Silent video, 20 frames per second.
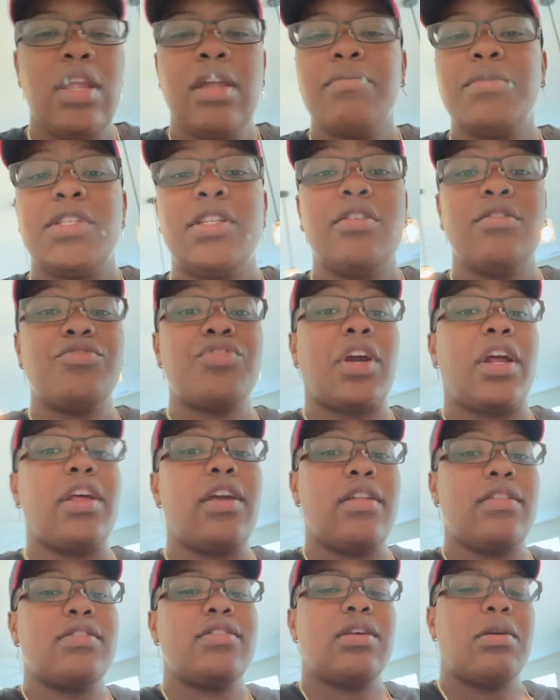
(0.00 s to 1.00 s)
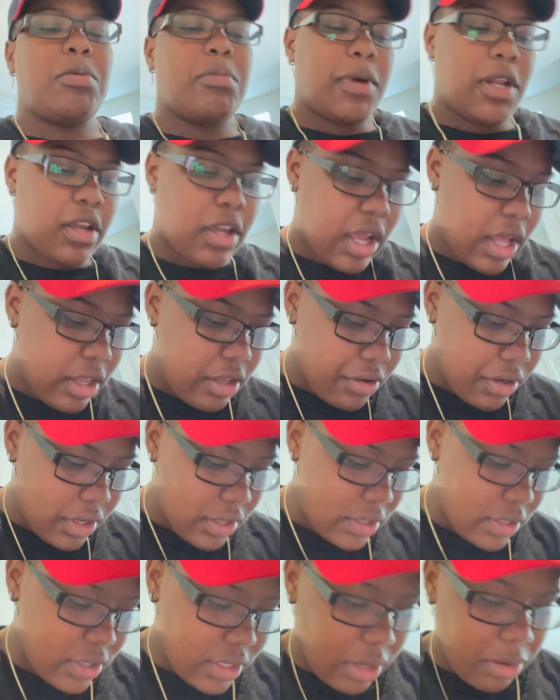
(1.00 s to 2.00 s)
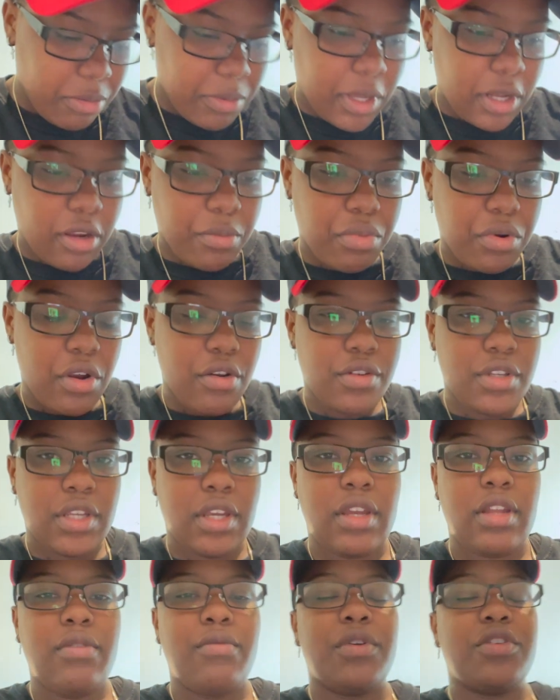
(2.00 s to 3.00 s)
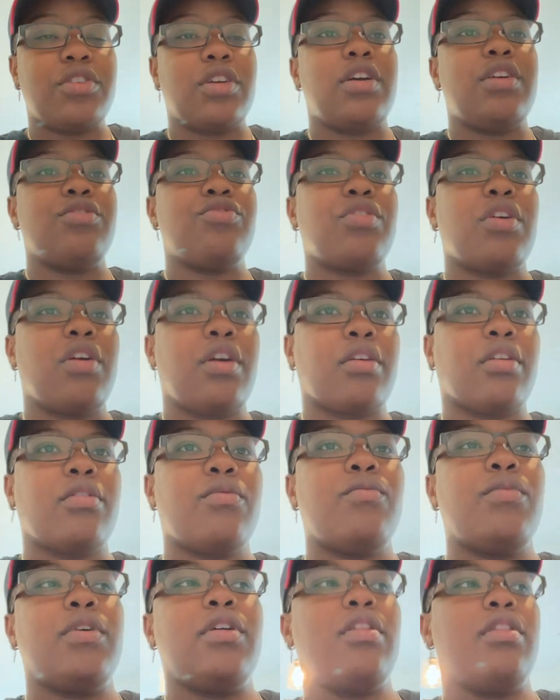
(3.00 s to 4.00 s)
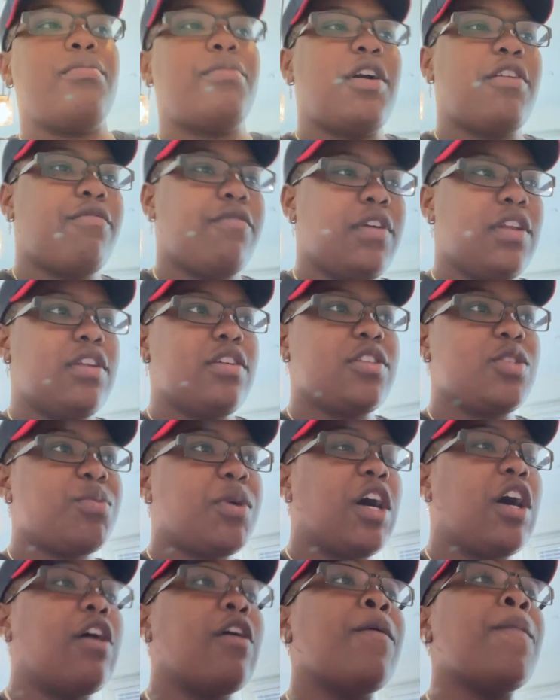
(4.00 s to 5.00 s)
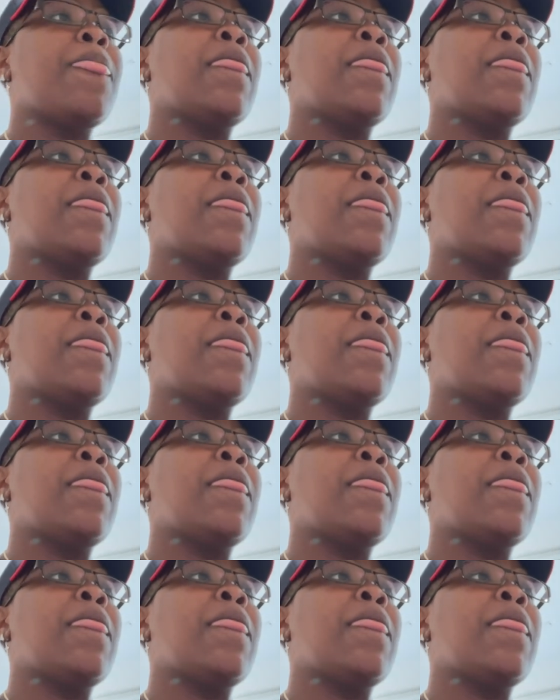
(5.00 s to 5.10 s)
Still trying to hit the same amount of calories, same amount of protein, which I track with my fitness pal.